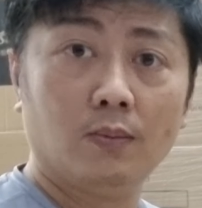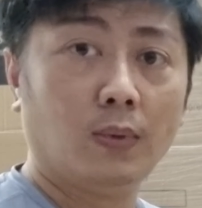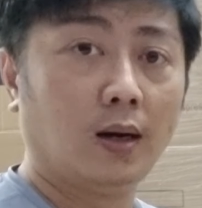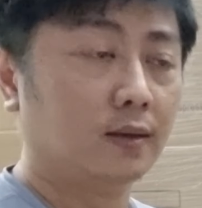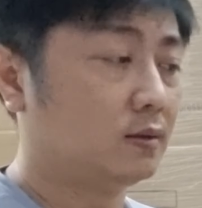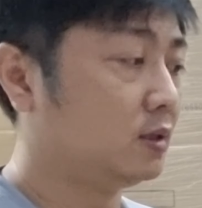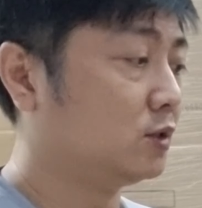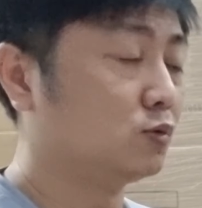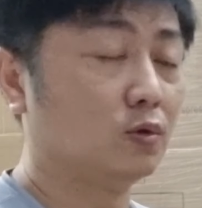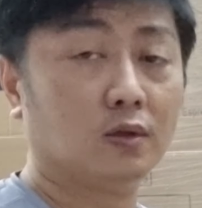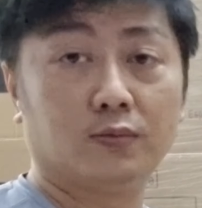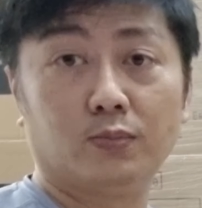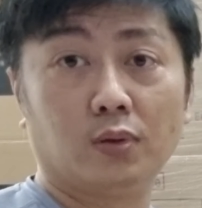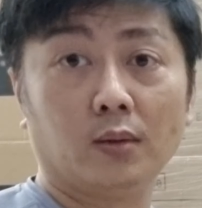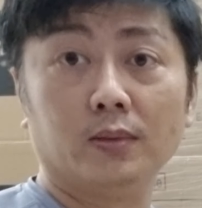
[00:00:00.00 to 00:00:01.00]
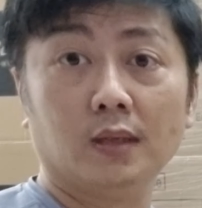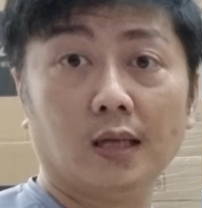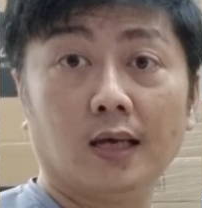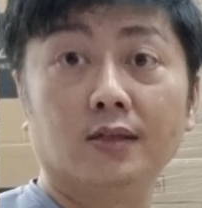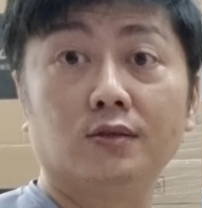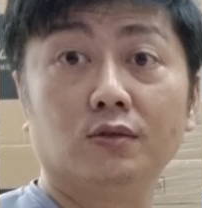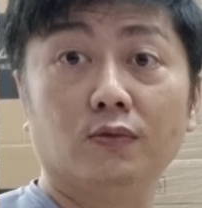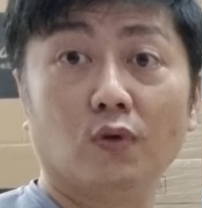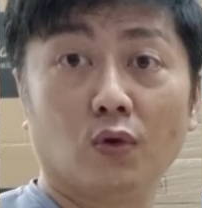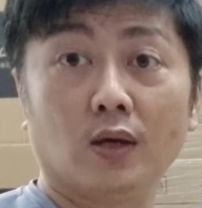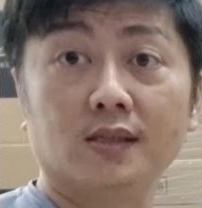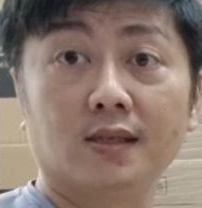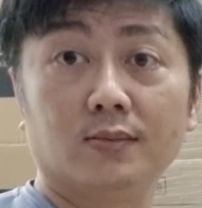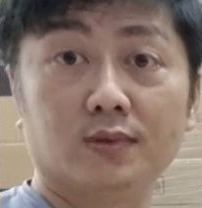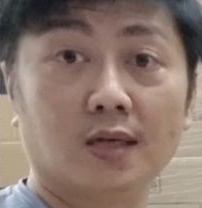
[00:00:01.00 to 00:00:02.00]
but this will probably last you for
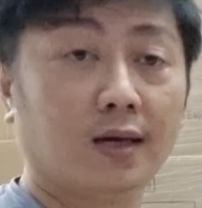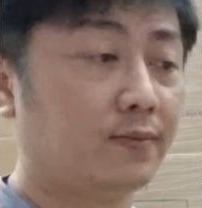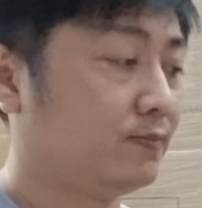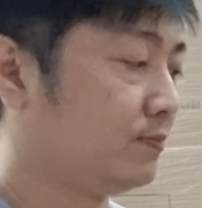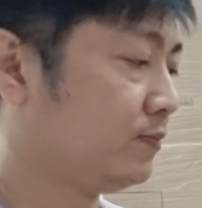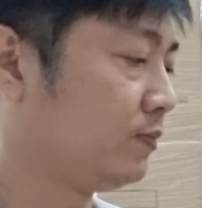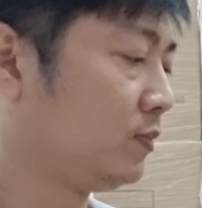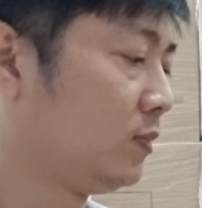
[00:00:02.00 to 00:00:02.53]
quite some time